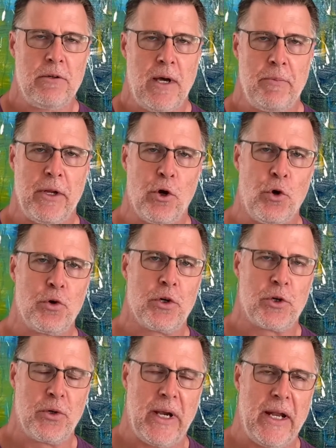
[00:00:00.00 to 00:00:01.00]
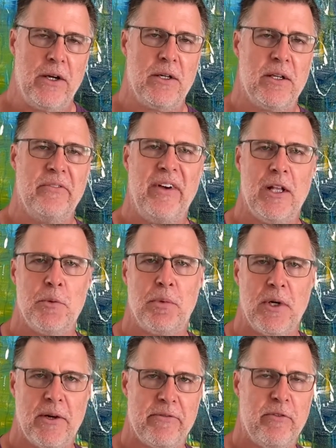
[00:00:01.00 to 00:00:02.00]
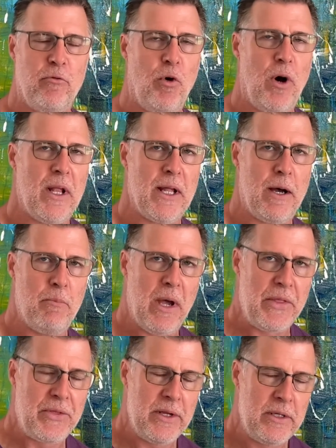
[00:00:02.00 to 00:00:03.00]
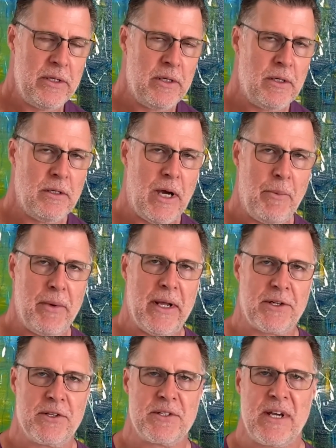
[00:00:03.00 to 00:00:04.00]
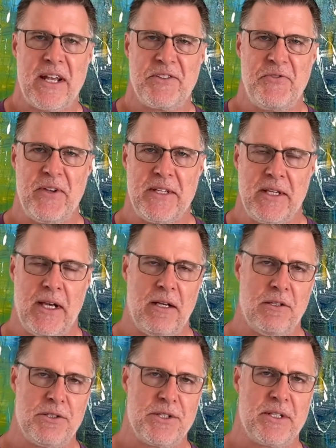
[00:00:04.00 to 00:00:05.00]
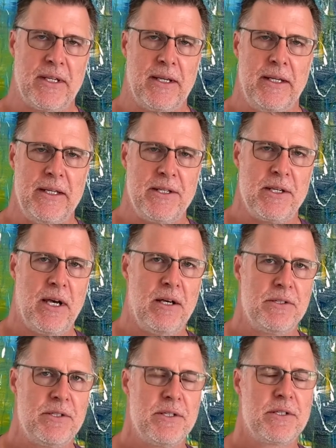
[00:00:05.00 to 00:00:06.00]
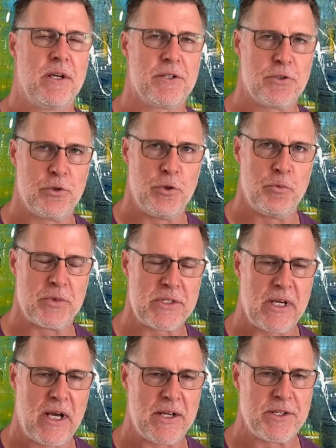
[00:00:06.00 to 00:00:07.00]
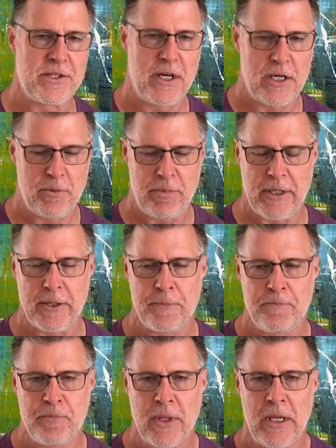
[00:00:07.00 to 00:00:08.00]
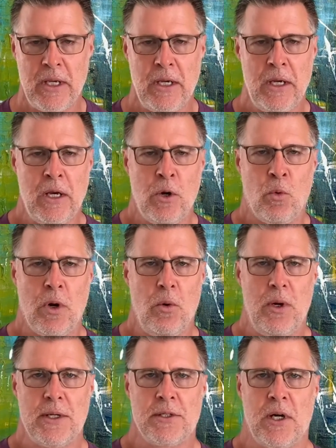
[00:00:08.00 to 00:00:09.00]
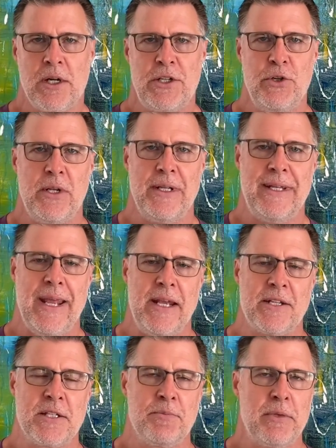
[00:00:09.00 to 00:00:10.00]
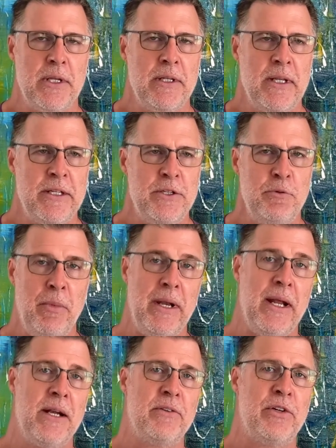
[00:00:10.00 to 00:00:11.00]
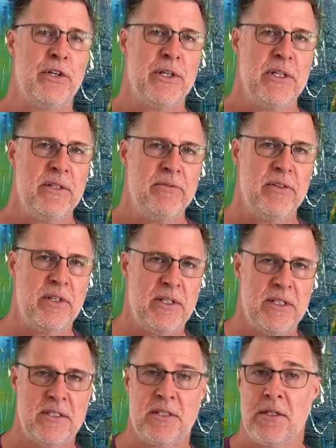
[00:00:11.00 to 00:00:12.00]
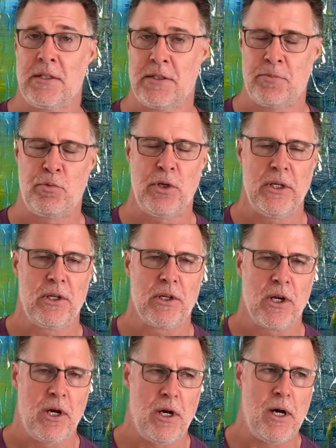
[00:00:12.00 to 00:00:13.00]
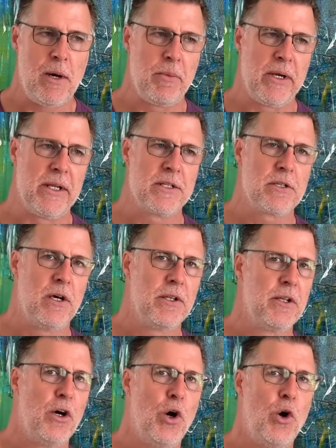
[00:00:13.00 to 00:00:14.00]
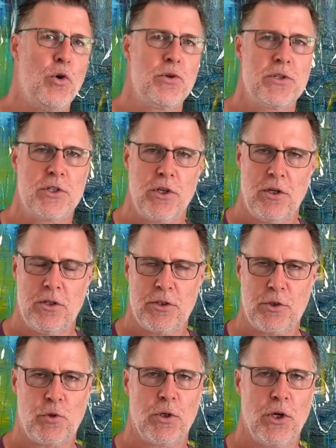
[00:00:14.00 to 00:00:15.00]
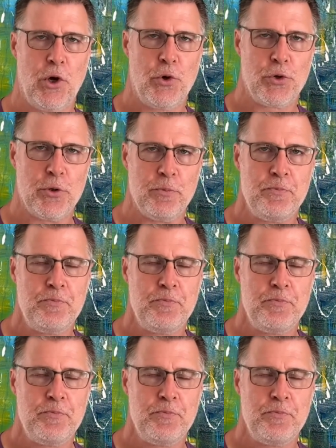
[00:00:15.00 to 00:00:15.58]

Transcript: I'm the owner, creator, and developer of the Voila method. I'm an exercise physiologist and kinesiologist, also do massage therapy. What I want to talk to you today is something that you may not have heard of, or it's pretty uncommon. It's called the os trigonum.